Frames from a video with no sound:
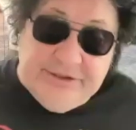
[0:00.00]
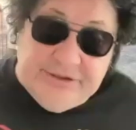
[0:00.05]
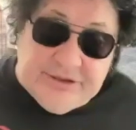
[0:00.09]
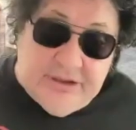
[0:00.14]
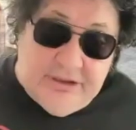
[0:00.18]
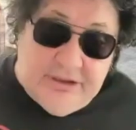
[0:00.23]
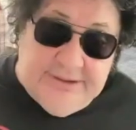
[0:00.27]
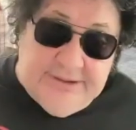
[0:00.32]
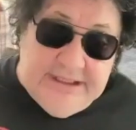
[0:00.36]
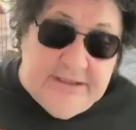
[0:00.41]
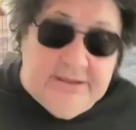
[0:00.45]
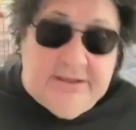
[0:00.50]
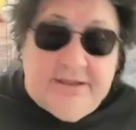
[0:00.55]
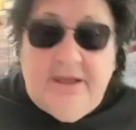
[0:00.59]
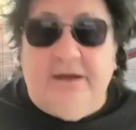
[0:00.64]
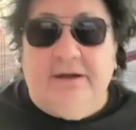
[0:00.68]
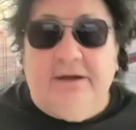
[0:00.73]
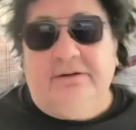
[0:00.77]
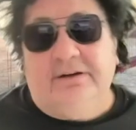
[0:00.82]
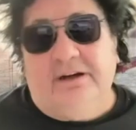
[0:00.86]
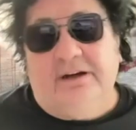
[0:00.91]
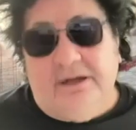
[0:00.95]
Germany?
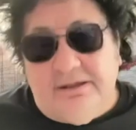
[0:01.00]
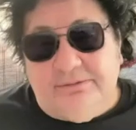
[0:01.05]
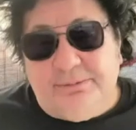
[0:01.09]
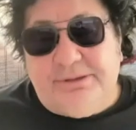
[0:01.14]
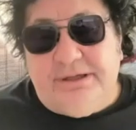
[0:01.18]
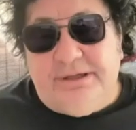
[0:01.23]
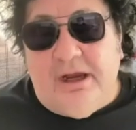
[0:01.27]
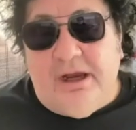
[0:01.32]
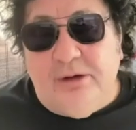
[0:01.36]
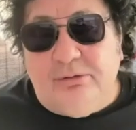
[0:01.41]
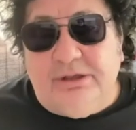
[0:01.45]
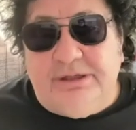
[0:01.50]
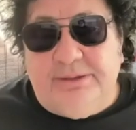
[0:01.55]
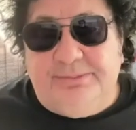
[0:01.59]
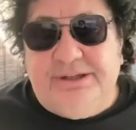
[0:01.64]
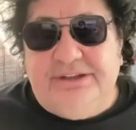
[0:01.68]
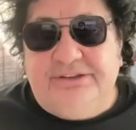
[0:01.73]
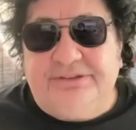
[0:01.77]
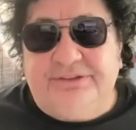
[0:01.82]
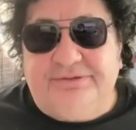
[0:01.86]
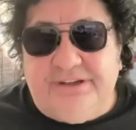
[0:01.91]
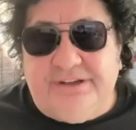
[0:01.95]
No. Yeah. I want to
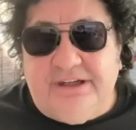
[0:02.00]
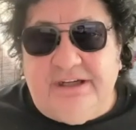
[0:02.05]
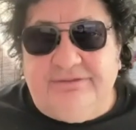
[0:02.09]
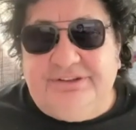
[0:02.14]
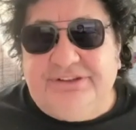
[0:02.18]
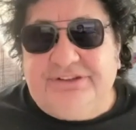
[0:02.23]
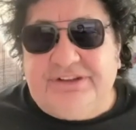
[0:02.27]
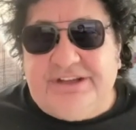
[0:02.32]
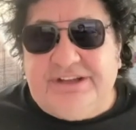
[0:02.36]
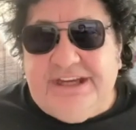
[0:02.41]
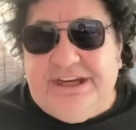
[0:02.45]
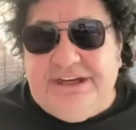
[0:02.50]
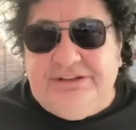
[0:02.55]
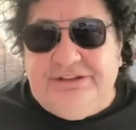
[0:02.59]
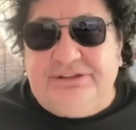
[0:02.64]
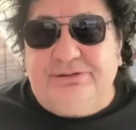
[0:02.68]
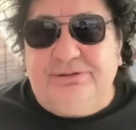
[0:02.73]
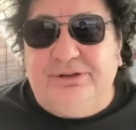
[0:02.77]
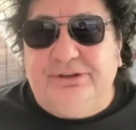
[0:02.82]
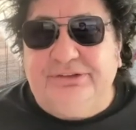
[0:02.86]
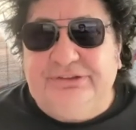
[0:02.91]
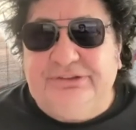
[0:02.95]
be a survivor is a King's
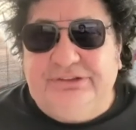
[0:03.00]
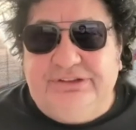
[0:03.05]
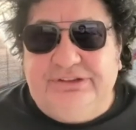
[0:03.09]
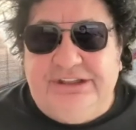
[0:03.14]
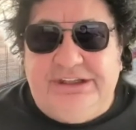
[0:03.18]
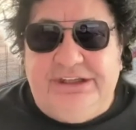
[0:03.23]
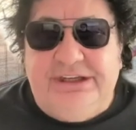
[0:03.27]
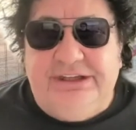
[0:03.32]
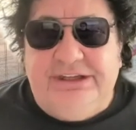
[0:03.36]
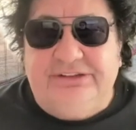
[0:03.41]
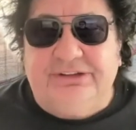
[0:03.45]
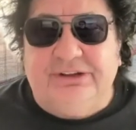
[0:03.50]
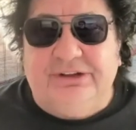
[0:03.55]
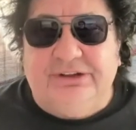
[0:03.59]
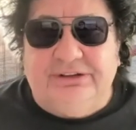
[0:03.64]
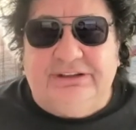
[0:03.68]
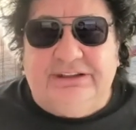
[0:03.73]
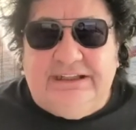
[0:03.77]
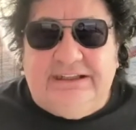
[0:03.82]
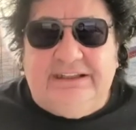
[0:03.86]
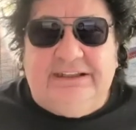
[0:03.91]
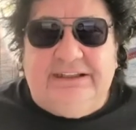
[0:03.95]
Cross Sydney
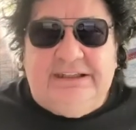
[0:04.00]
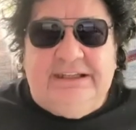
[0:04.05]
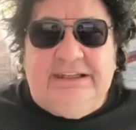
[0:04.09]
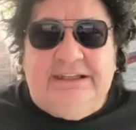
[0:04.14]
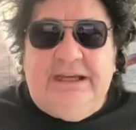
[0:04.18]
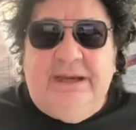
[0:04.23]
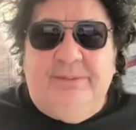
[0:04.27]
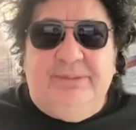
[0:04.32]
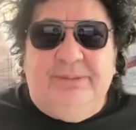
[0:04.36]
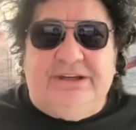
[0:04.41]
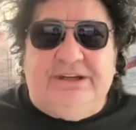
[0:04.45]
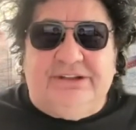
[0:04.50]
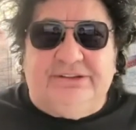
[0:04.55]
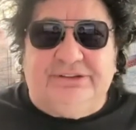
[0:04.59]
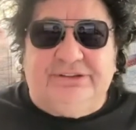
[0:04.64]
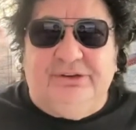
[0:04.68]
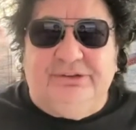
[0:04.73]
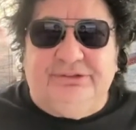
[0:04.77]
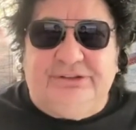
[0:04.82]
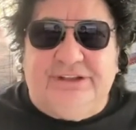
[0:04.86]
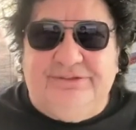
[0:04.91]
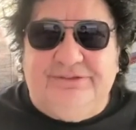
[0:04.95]
song. Because I
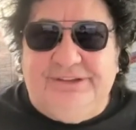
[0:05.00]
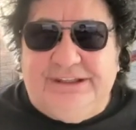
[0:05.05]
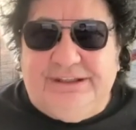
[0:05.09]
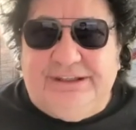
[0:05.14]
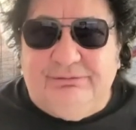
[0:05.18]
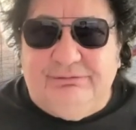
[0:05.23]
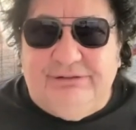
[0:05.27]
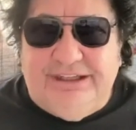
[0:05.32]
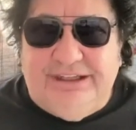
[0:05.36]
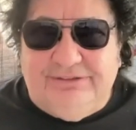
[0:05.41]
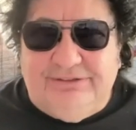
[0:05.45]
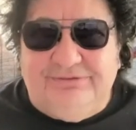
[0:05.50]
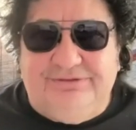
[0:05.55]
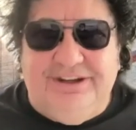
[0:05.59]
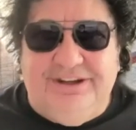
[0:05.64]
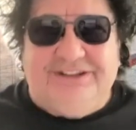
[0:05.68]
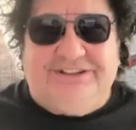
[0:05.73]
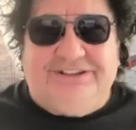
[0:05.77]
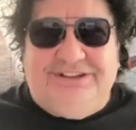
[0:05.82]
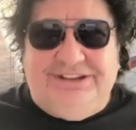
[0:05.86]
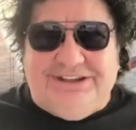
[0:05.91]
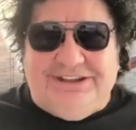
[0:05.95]
was living in a
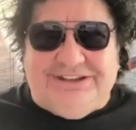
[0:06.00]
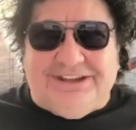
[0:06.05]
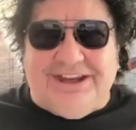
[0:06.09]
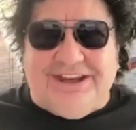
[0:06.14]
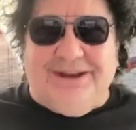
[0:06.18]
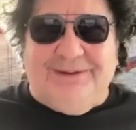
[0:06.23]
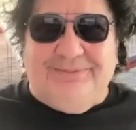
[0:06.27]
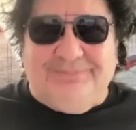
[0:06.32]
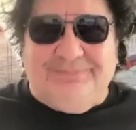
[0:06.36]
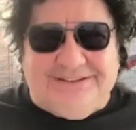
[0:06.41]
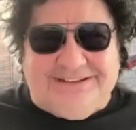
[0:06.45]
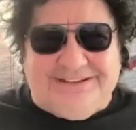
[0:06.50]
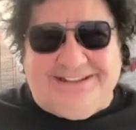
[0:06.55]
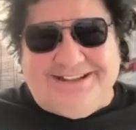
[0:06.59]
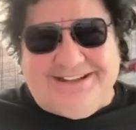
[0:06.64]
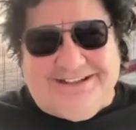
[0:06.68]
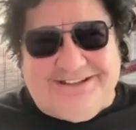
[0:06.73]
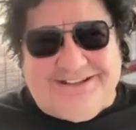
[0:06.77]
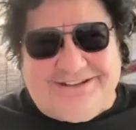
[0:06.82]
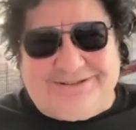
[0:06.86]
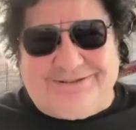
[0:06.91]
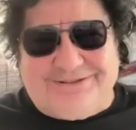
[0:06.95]
rat-infested dump in
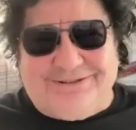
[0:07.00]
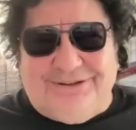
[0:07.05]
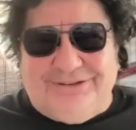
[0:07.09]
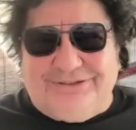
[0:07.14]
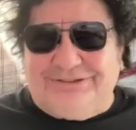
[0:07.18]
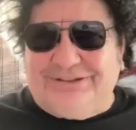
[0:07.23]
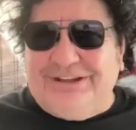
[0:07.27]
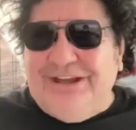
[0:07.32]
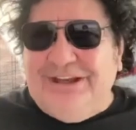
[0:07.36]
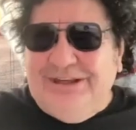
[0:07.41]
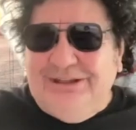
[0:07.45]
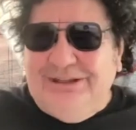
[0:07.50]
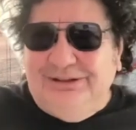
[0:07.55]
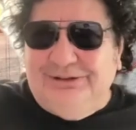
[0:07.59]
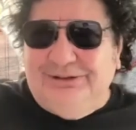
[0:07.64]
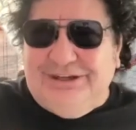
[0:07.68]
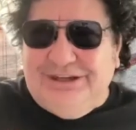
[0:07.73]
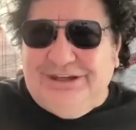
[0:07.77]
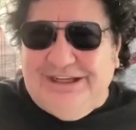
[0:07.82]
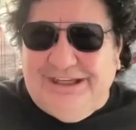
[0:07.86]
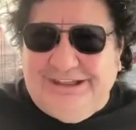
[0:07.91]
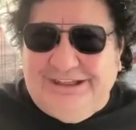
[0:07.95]
King's Cross,
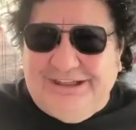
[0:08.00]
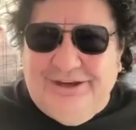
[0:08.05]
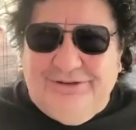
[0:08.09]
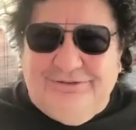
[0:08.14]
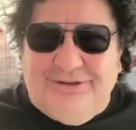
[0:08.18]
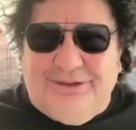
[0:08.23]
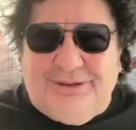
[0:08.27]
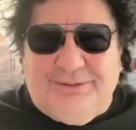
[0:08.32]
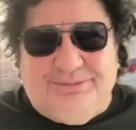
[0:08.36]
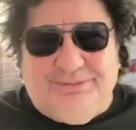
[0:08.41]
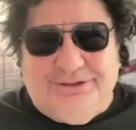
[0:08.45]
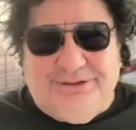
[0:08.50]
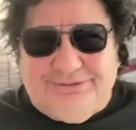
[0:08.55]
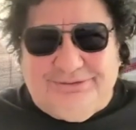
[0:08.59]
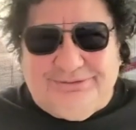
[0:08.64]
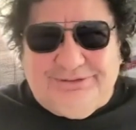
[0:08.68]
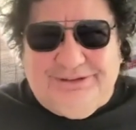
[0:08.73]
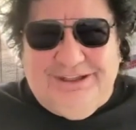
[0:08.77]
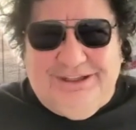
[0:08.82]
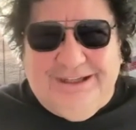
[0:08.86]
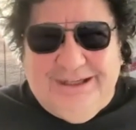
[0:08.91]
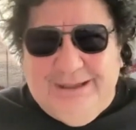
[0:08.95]
looking out over the
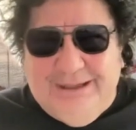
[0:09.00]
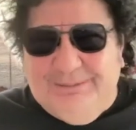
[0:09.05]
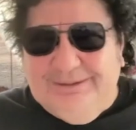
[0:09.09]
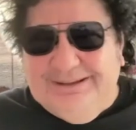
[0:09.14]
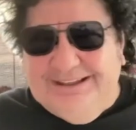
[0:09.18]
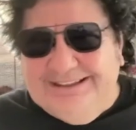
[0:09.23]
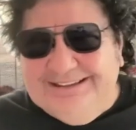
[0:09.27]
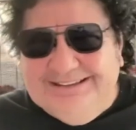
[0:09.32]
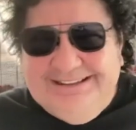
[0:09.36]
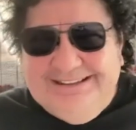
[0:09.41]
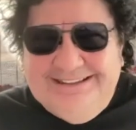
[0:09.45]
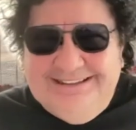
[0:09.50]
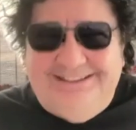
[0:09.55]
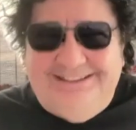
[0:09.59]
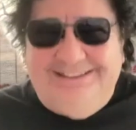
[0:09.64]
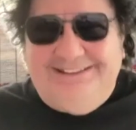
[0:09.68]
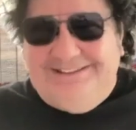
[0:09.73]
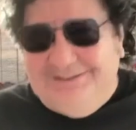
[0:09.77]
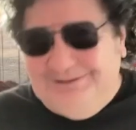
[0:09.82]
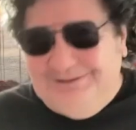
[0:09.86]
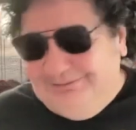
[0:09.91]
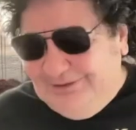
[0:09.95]
beautiful harbour
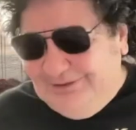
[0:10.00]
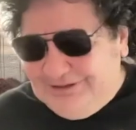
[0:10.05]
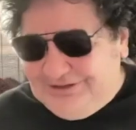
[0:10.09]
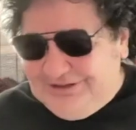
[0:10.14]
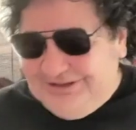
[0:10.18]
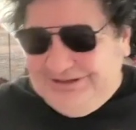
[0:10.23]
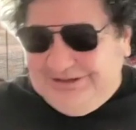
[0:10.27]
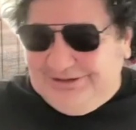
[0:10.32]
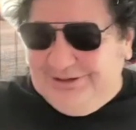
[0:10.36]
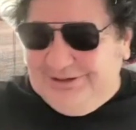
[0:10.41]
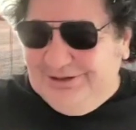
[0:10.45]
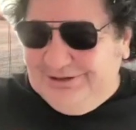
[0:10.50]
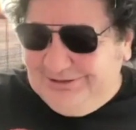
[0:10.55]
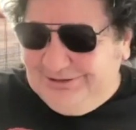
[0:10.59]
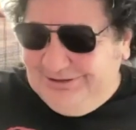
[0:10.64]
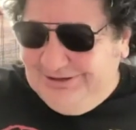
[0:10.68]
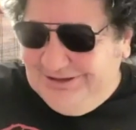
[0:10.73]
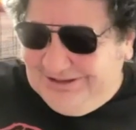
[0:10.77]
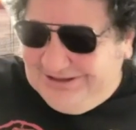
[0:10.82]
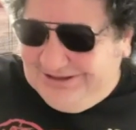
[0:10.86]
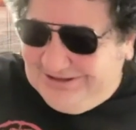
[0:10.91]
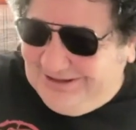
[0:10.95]
and watching the
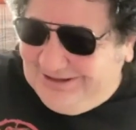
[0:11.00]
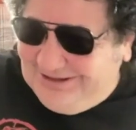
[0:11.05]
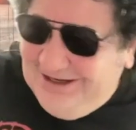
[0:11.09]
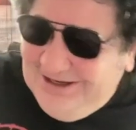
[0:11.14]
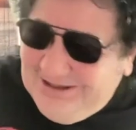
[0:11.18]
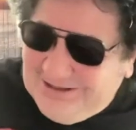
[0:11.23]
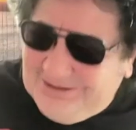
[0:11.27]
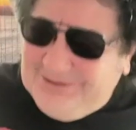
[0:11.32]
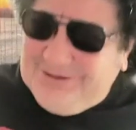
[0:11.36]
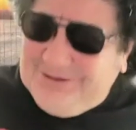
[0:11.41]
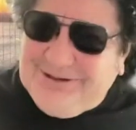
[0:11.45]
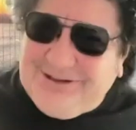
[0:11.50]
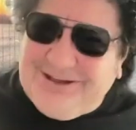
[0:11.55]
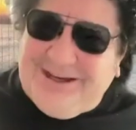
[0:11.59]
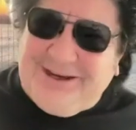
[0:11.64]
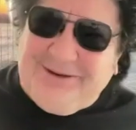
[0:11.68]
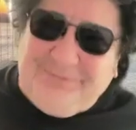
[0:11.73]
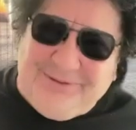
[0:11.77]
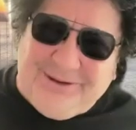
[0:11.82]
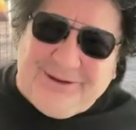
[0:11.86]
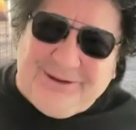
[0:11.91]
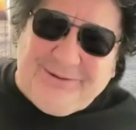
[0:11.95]
cockroaches crawl
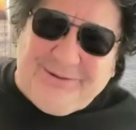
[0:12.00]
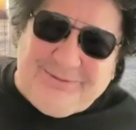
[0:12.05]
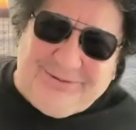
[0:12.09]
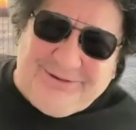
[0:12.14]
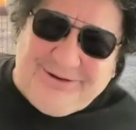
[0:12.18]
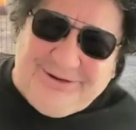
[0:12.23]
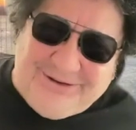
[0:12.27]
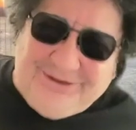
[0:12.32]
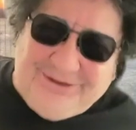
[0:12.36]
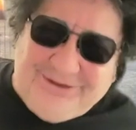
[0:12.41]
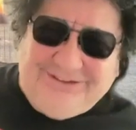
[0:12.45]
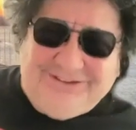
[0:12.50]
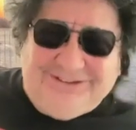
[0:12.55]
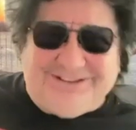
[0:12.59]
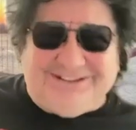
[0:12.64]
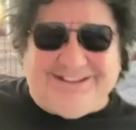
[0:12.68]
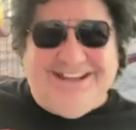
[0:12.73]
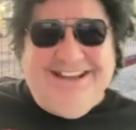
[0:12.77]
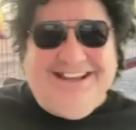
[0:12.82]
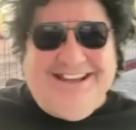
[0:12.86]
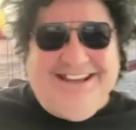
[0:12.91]
up the walls.